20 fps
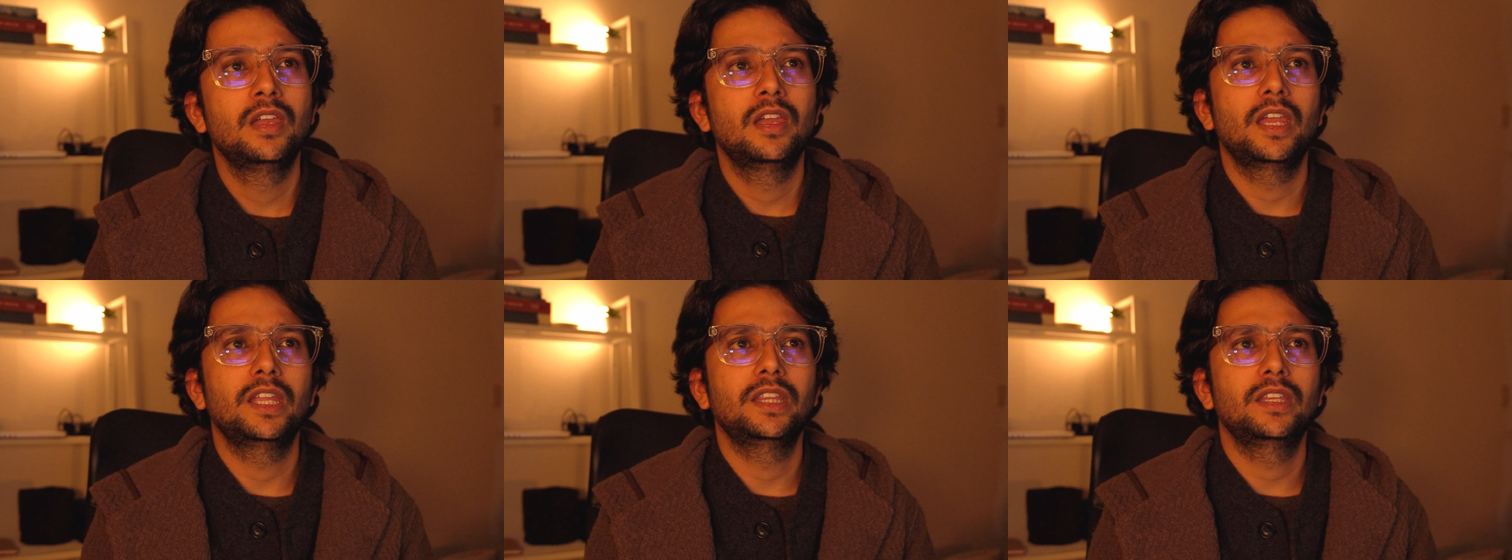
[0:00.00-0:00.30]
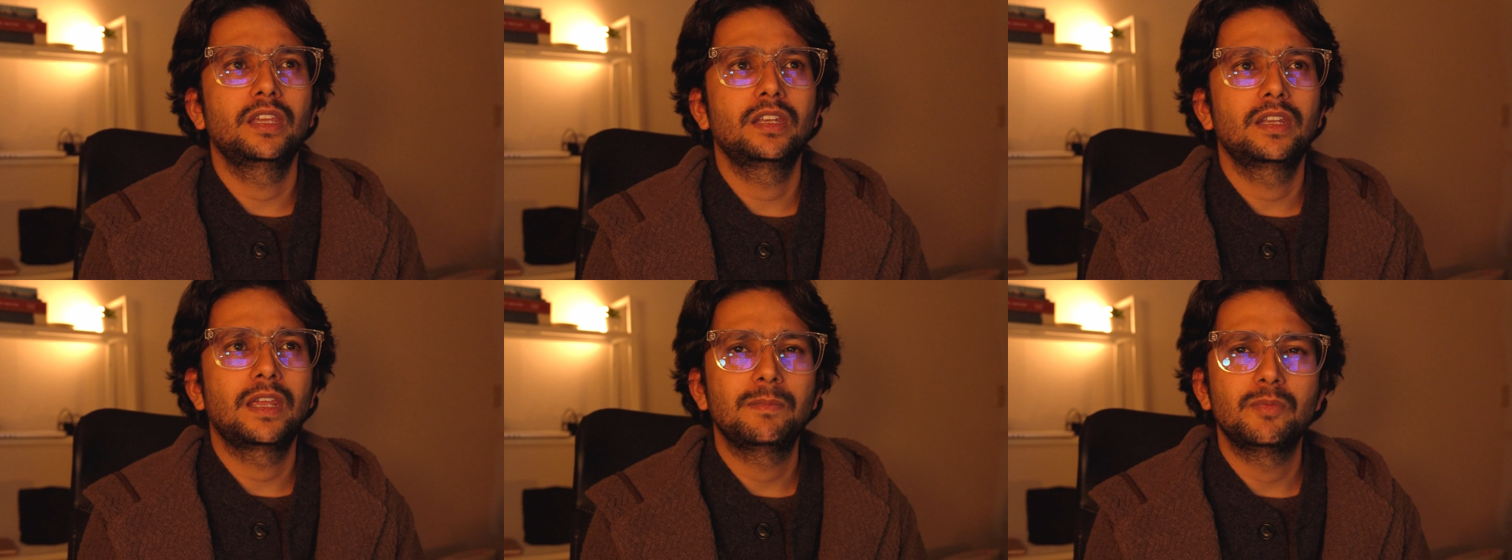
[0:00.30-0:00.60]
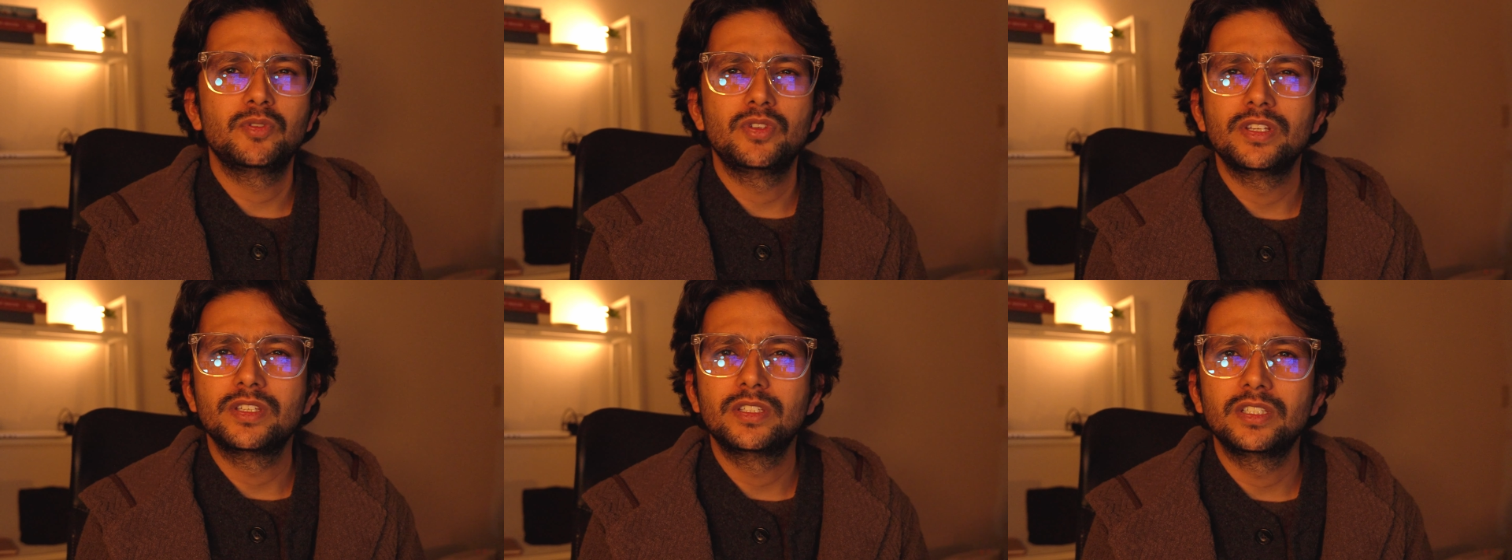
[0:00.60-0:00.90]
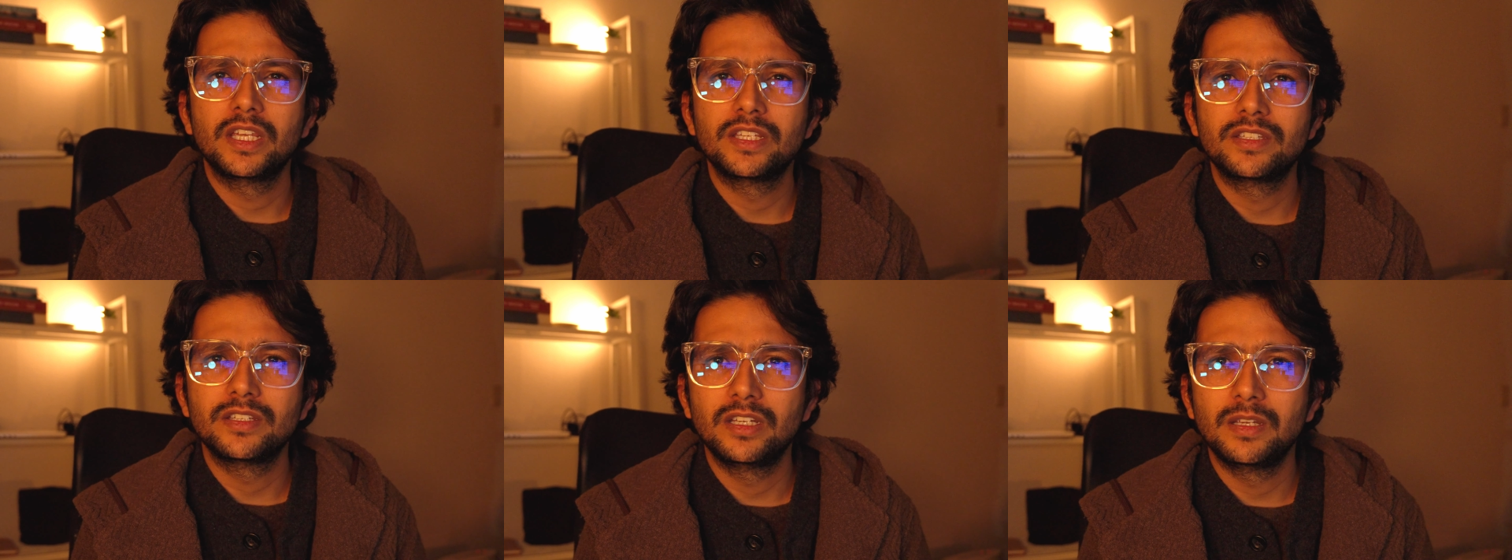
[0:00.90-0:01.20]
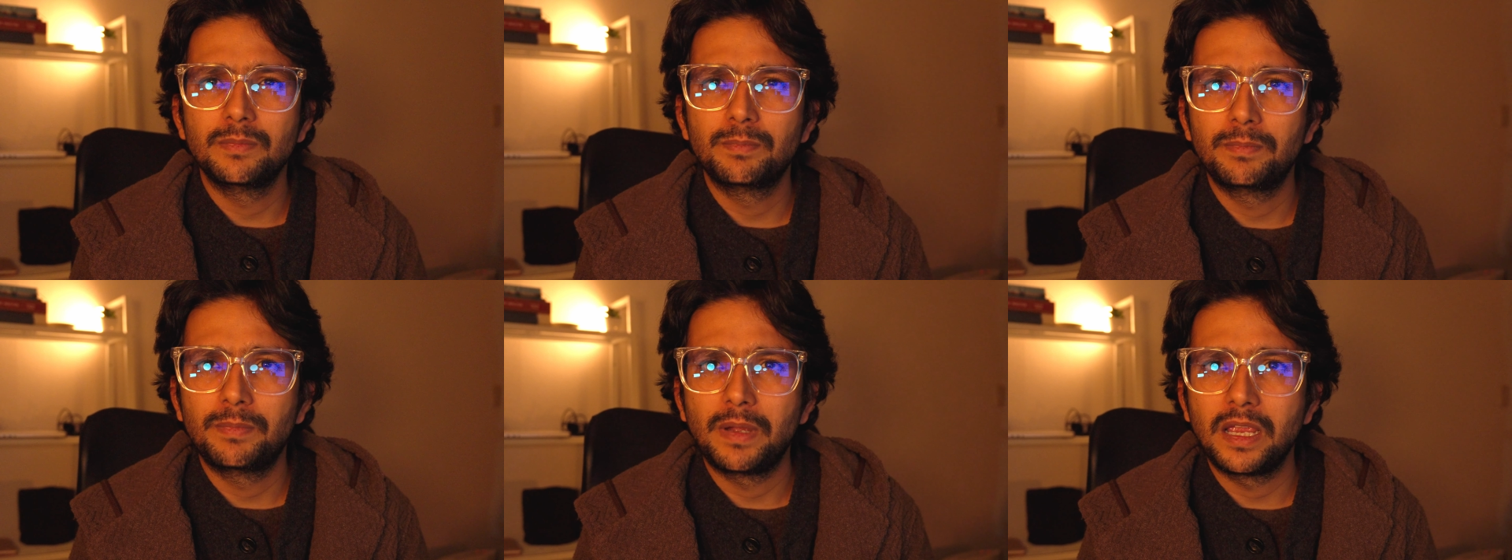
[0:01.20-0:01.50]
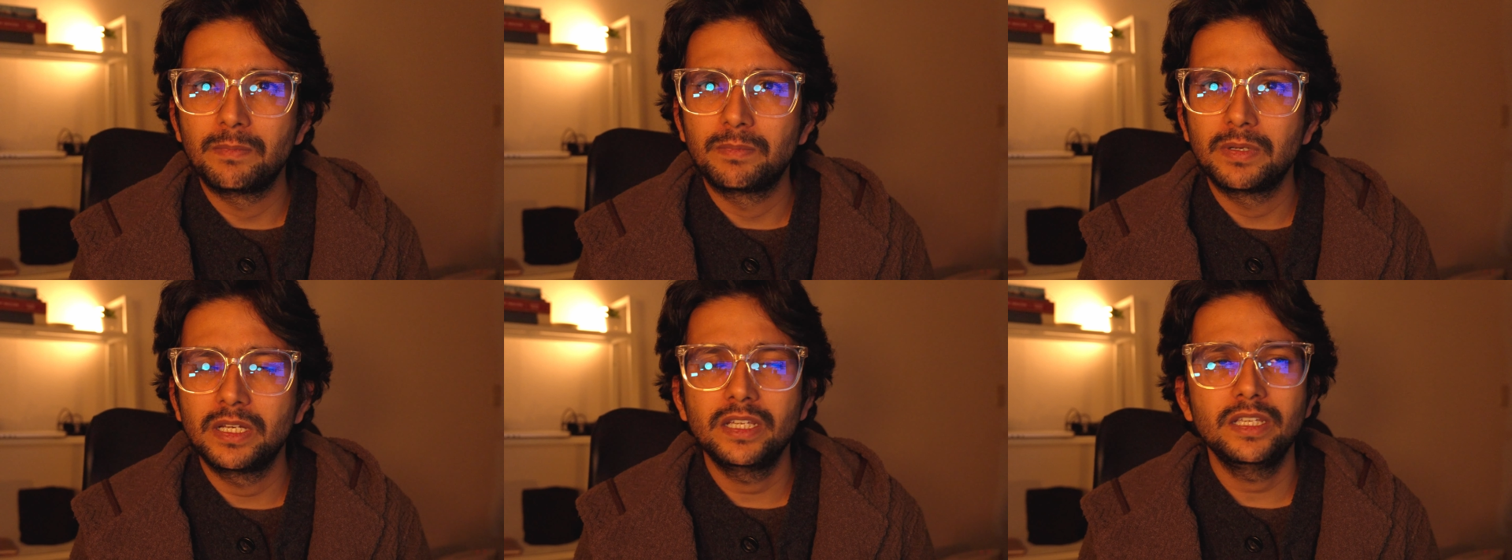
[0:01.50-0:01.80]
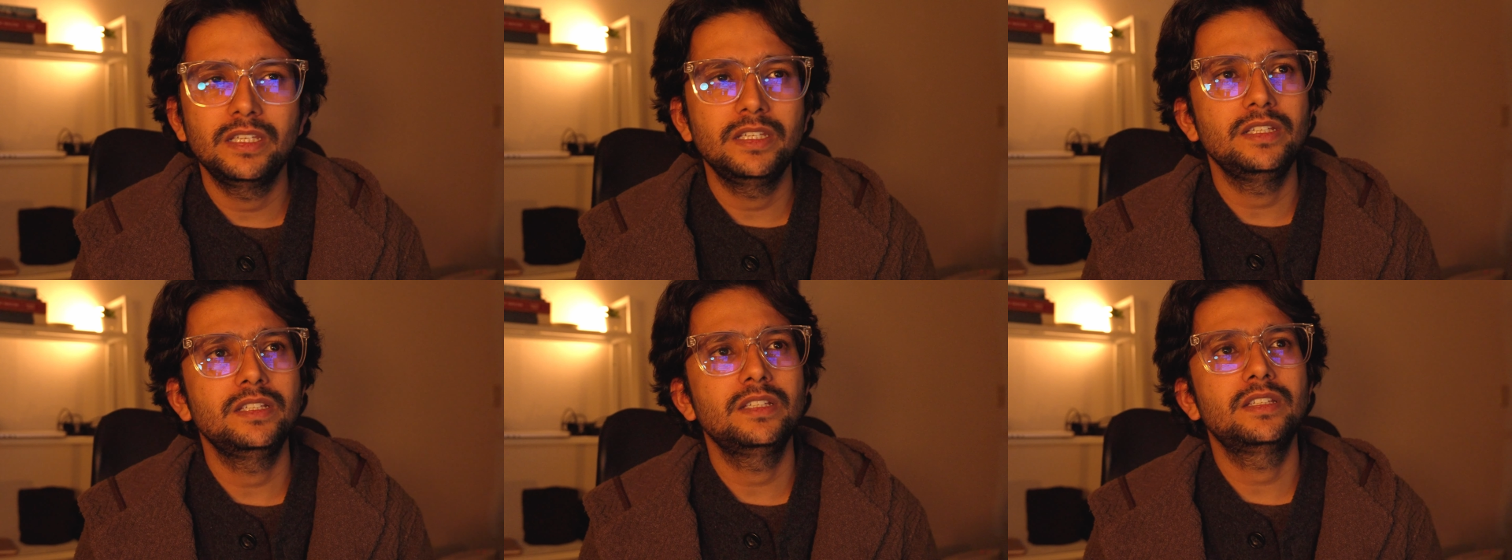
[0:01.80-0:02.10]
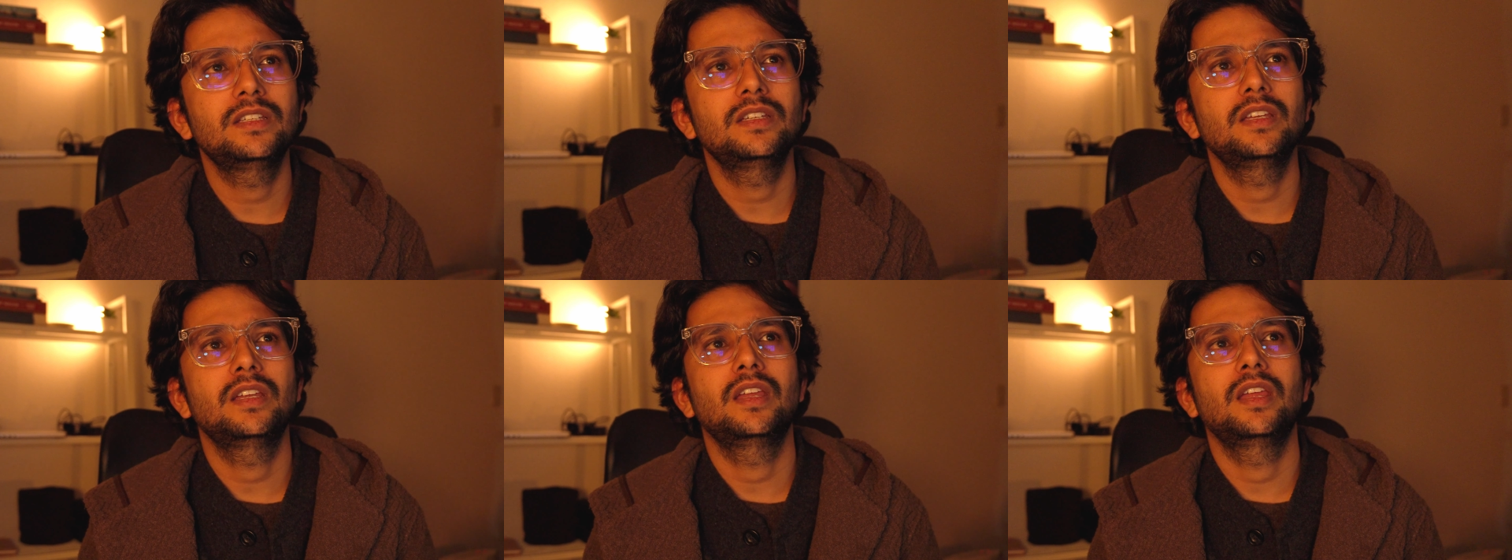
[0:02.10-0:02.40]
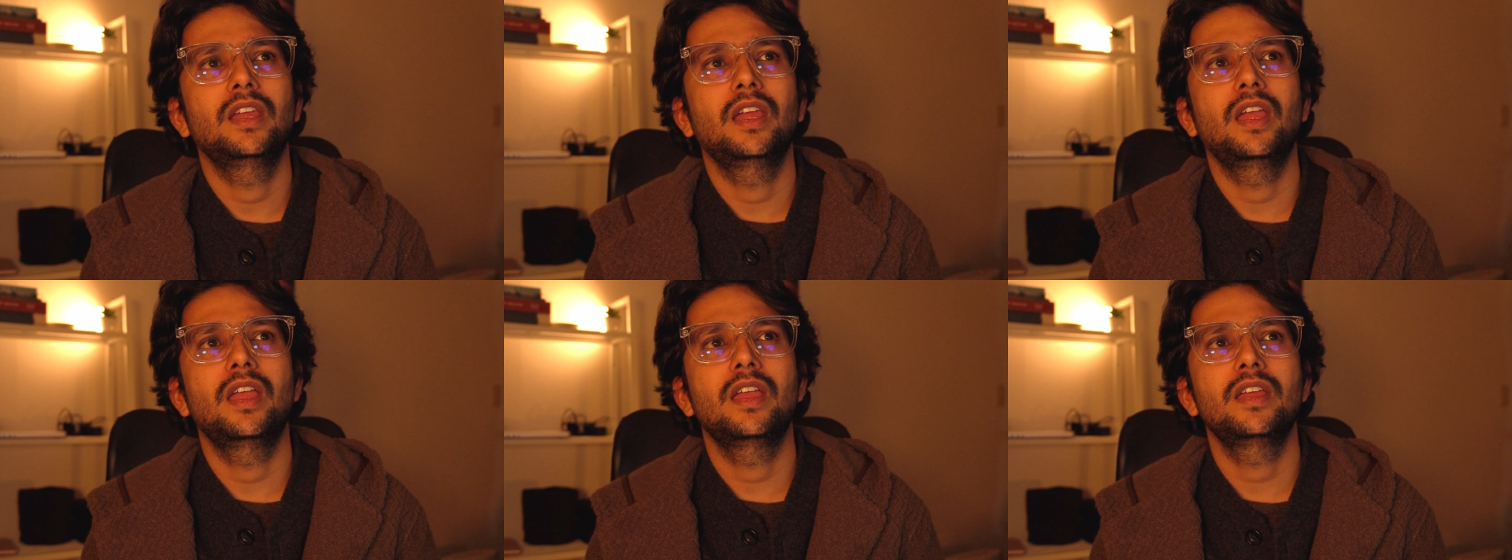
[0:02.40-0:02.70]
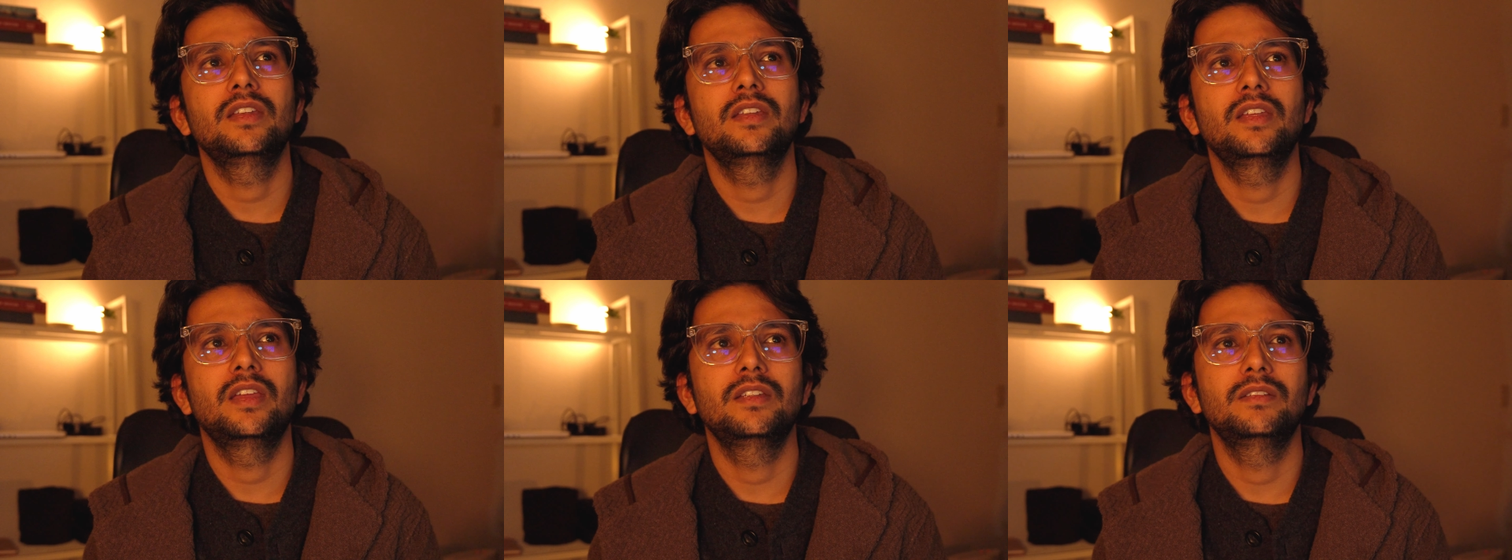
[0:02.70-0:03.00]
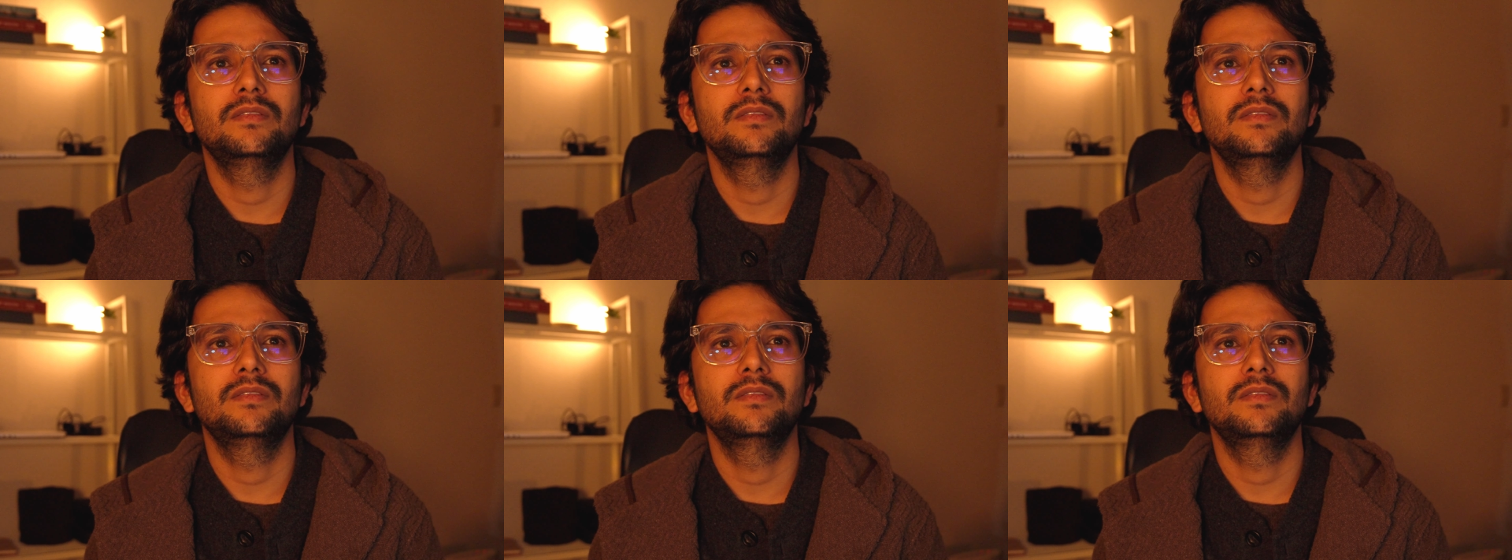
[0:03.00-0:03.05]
And then I'm using CI/CD pipelines, and